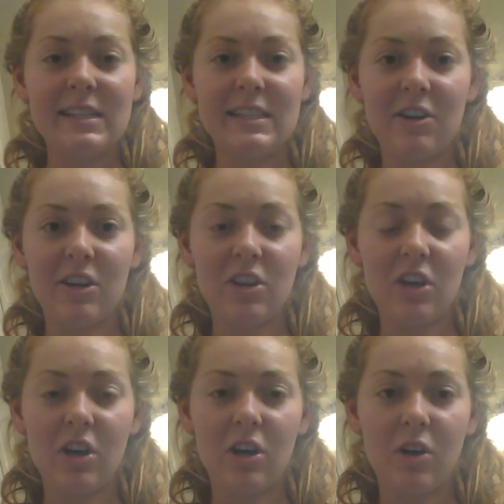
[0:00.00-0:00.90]
during
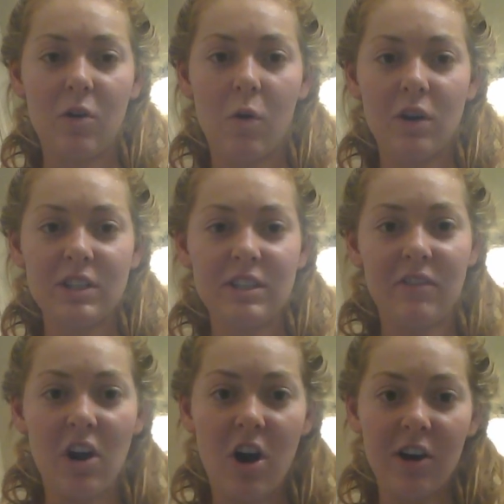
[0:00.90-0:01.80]
the course
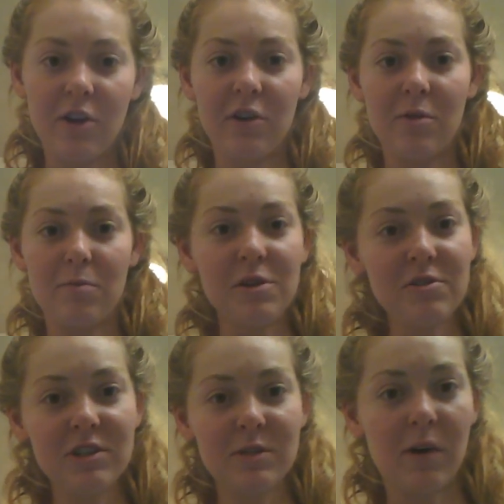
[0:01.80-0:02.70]
of an ongoing
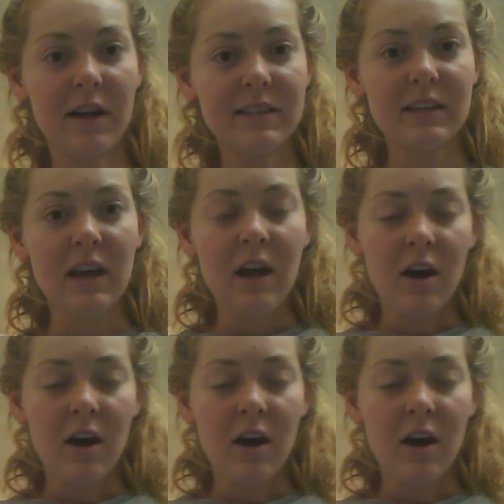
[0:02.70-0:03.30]
immune response,